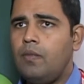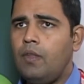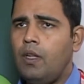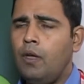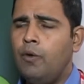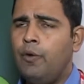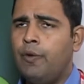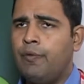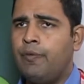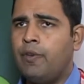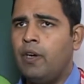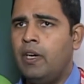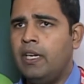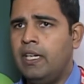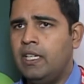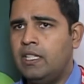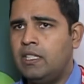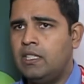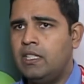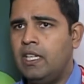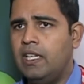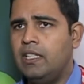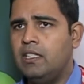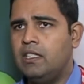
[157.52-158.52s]
We've got an
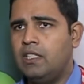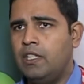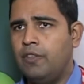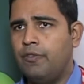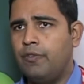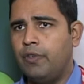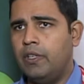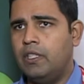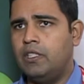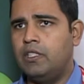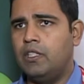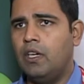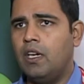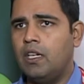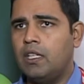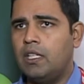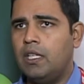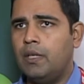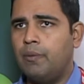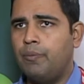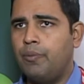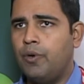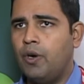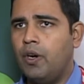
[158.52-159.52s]
extensive
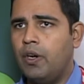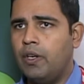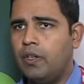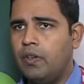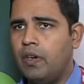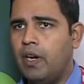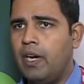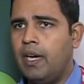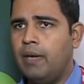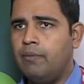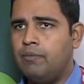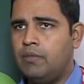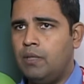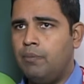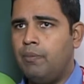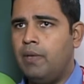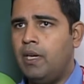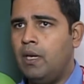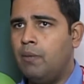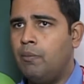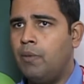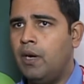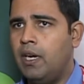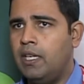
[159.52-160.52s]
recycling program to
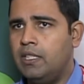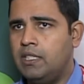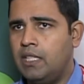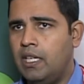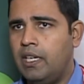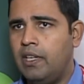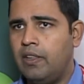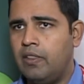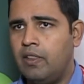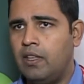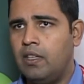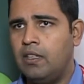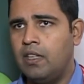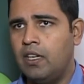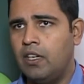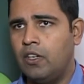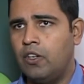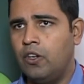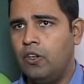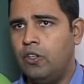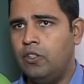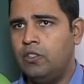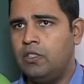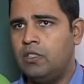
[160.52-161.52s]
minimise anything that
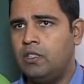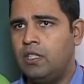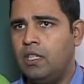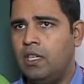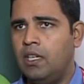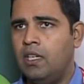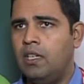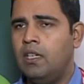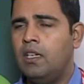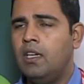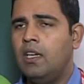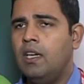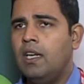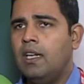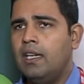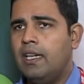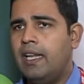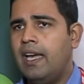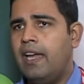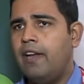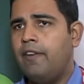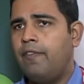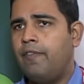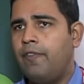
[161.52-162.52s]
goes to
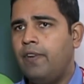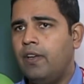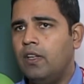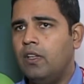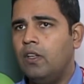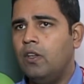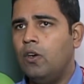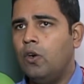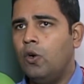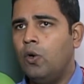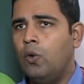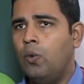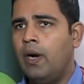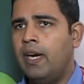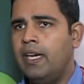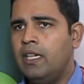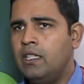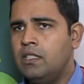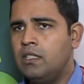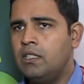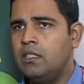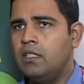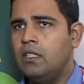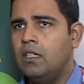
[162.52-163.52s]
landfill or
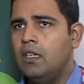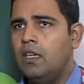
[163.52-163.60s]
waste,